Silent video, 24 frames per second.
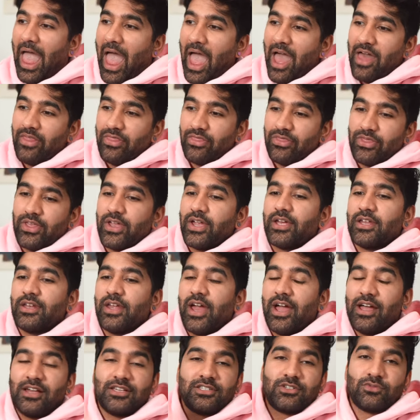And
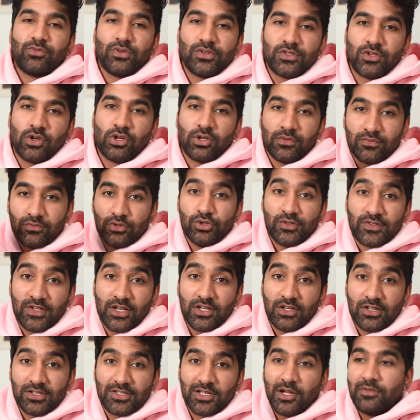then as a result of you
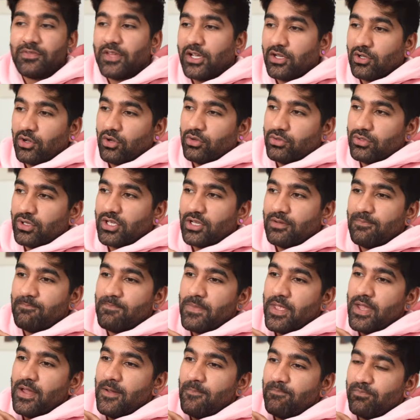setting yourself that goal, you can
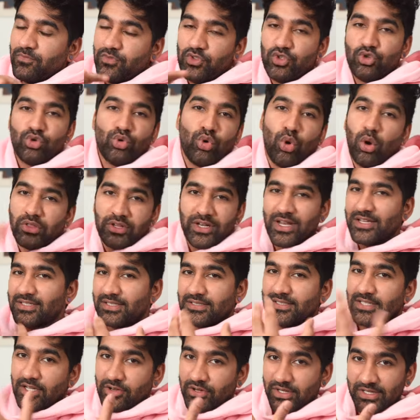do all the
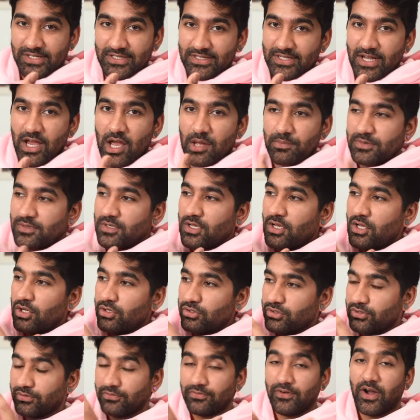necessary steps
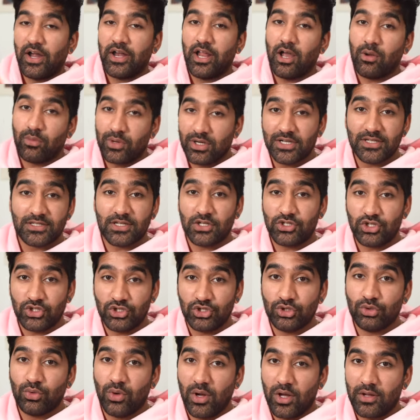to find out what it is that you
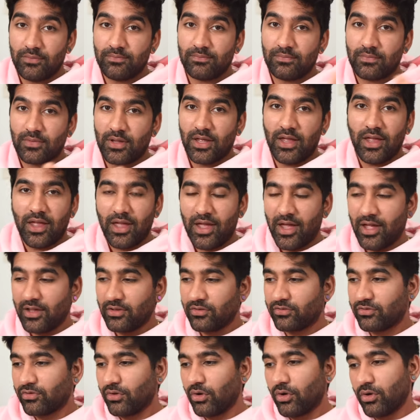do want.
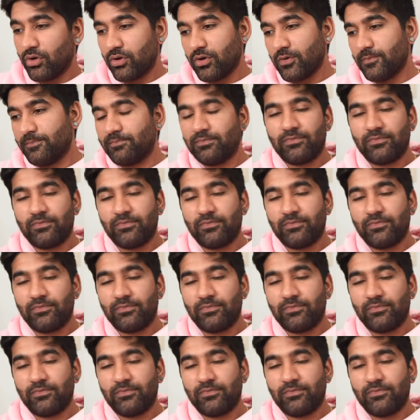And so,